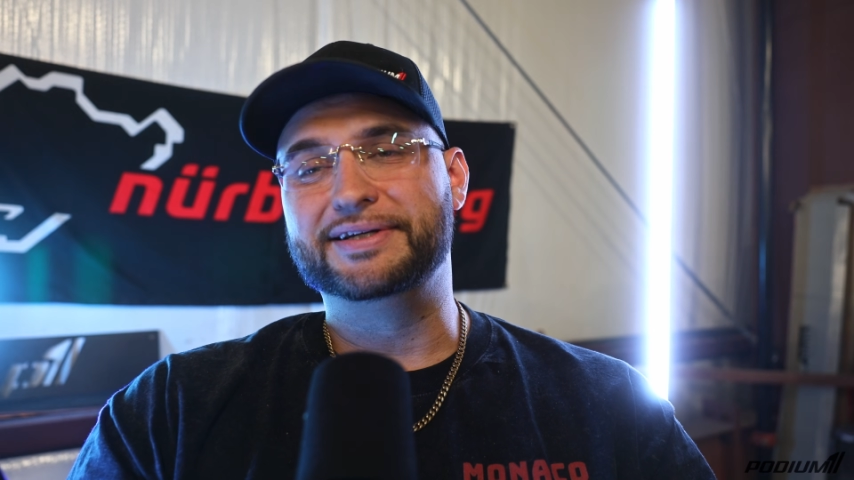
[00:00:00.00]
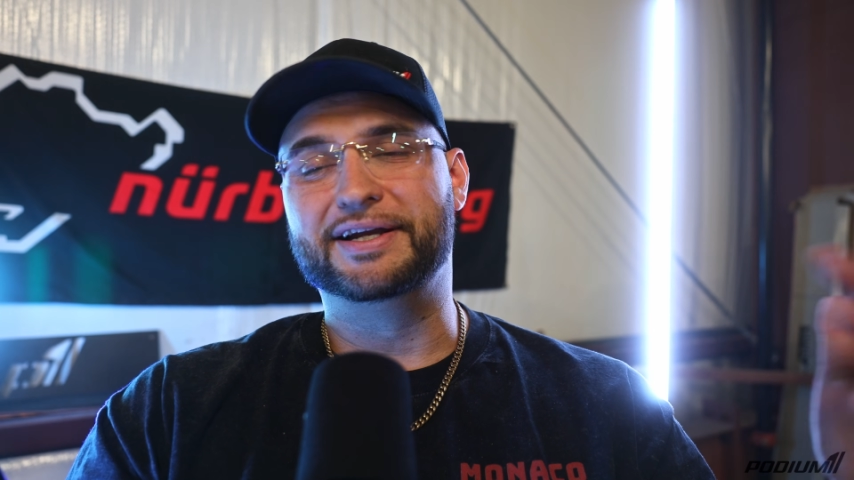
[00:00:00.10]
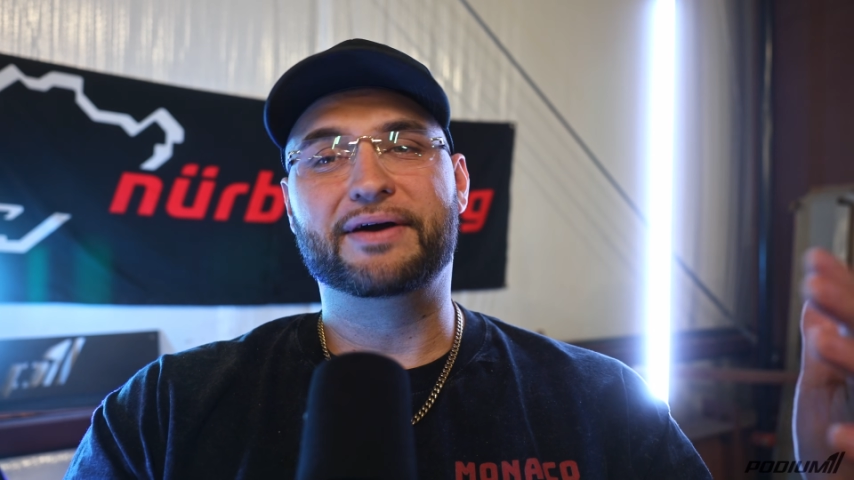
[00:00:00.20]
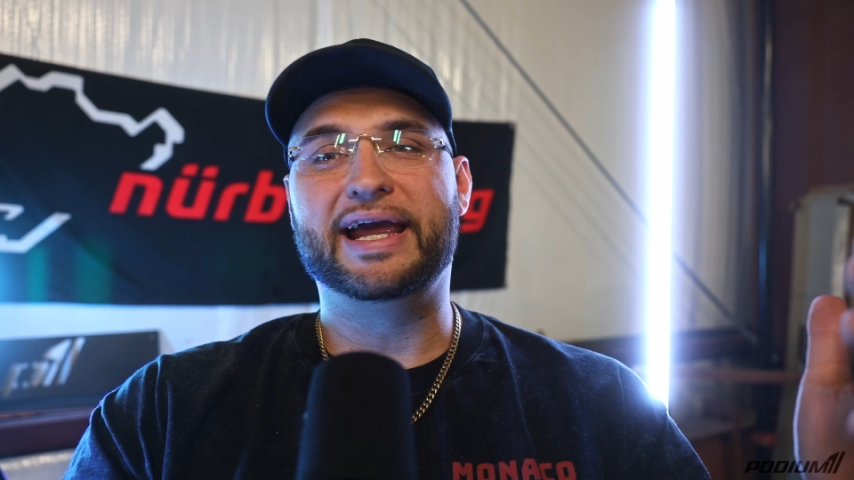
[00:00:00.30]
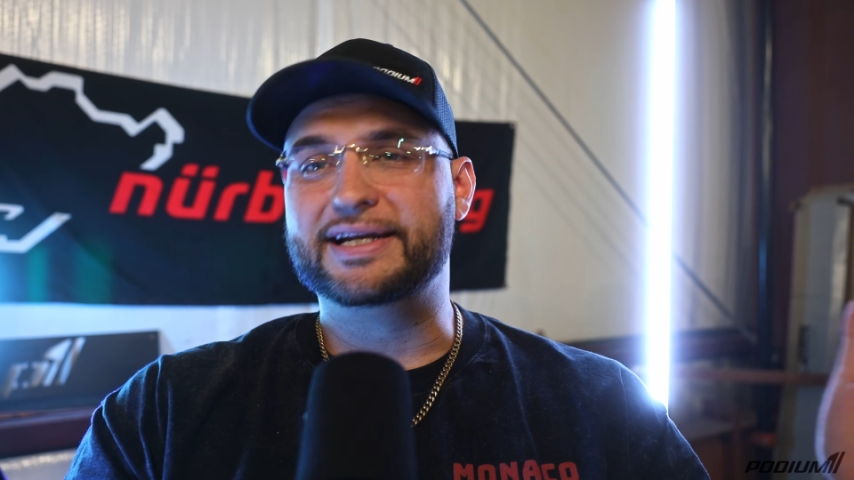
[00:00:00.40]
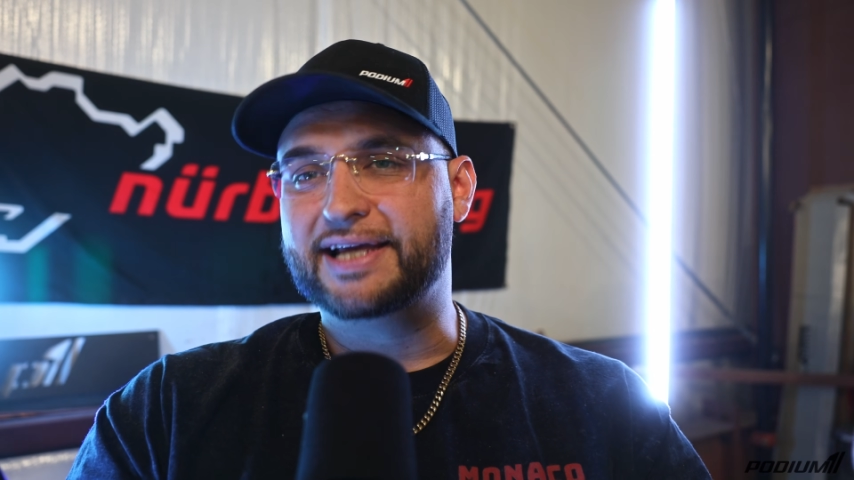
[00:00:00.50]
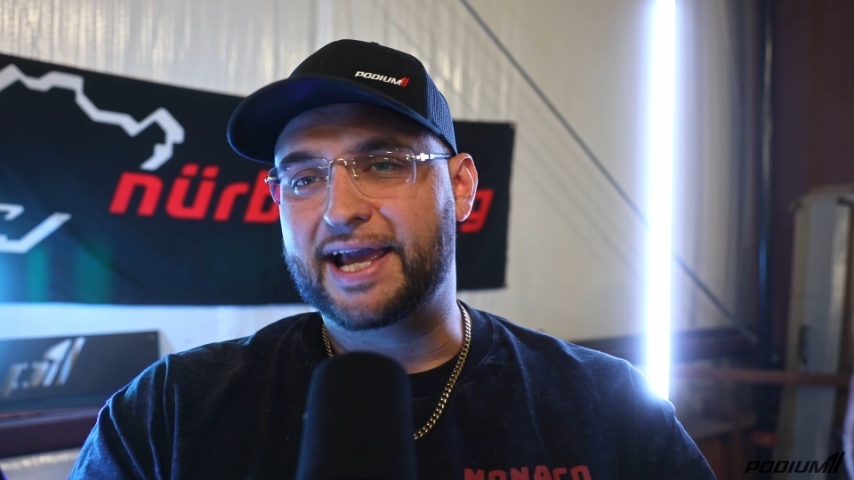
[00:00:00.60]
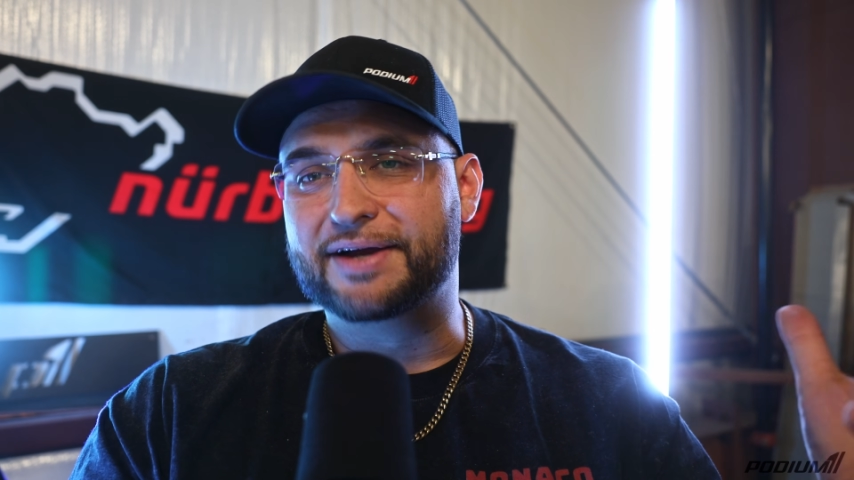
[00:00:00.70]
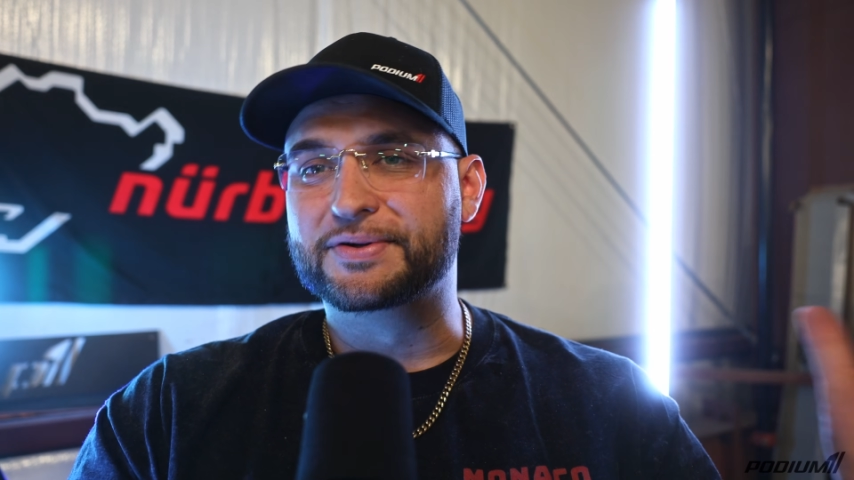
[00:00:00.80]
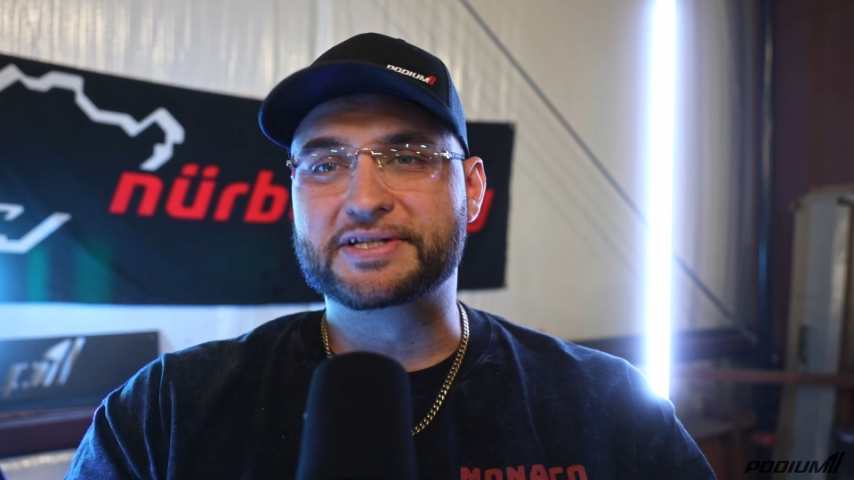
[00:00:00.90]

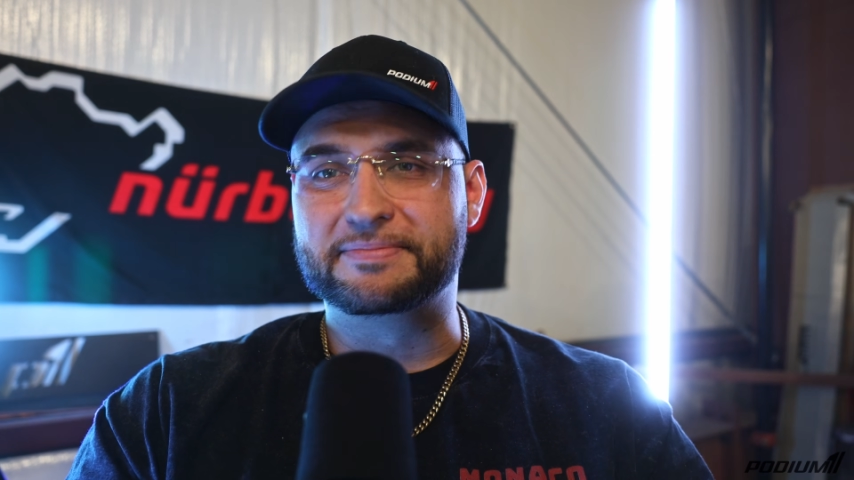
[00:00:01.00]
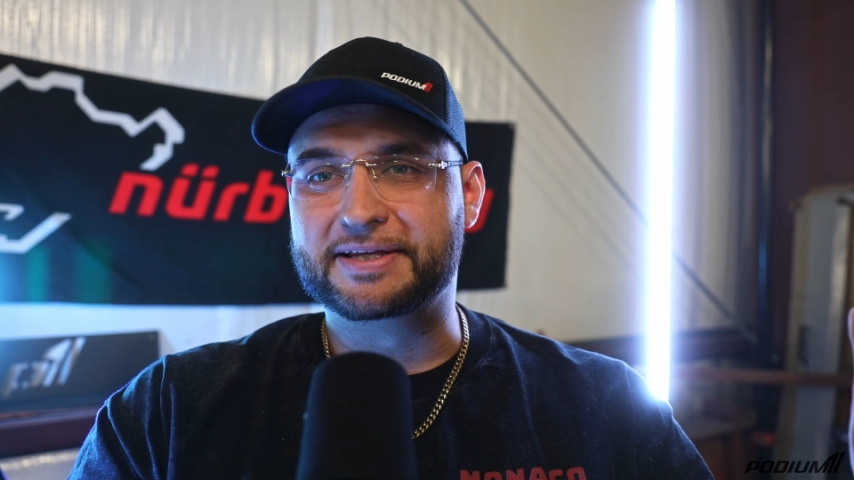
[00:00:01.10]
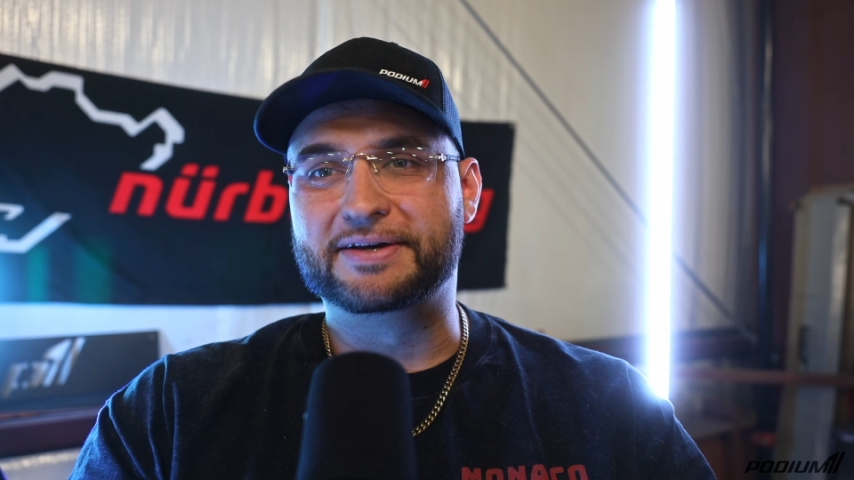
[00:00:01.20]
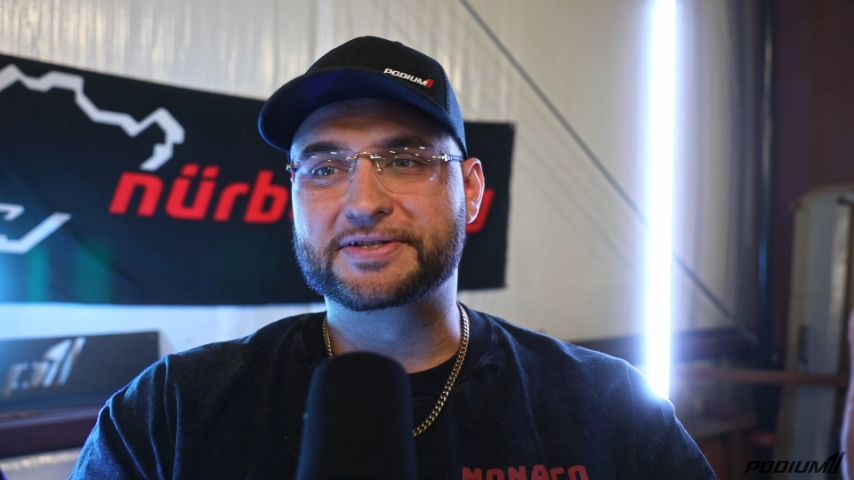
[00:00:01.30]
8K or something